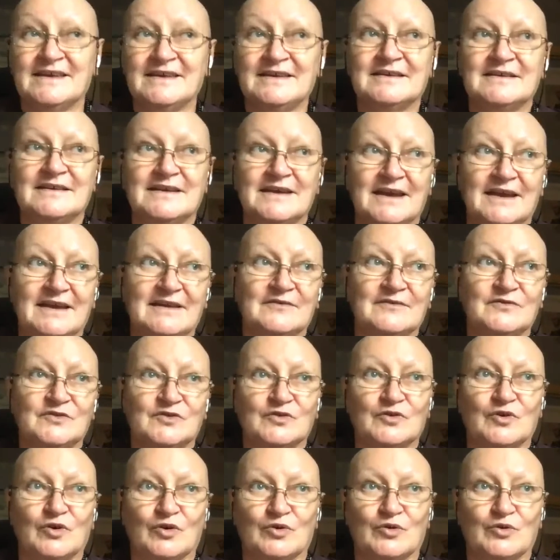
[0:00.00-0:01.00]
Here they have to
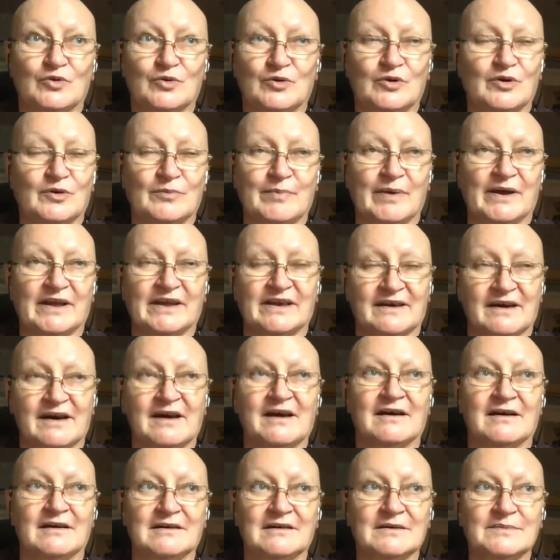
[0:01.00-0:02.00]
go by
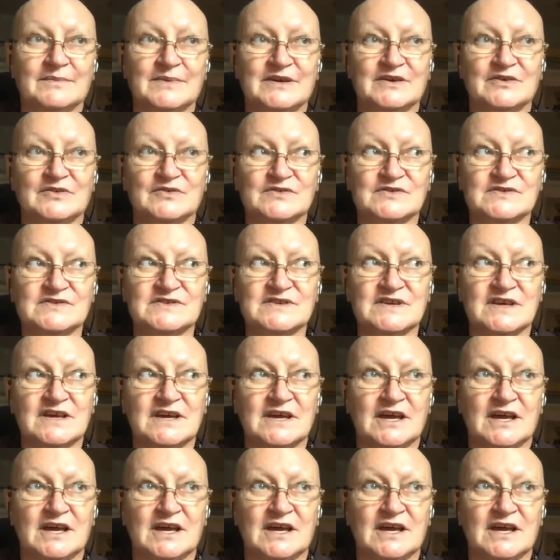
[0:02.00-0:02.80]
car because